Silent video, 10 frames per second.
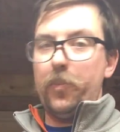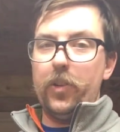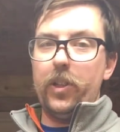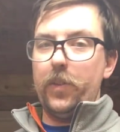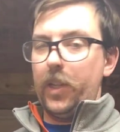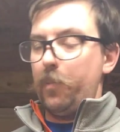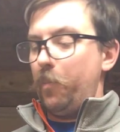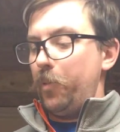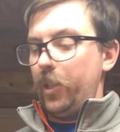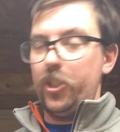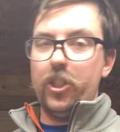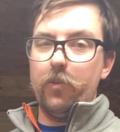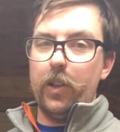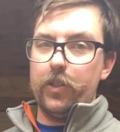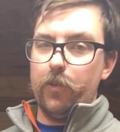to think about putting a cheek
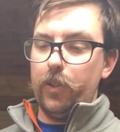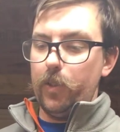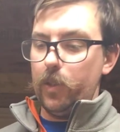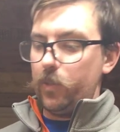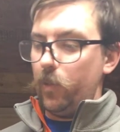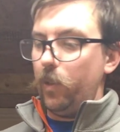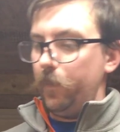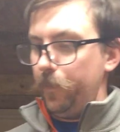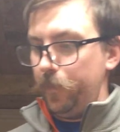riser on there as well,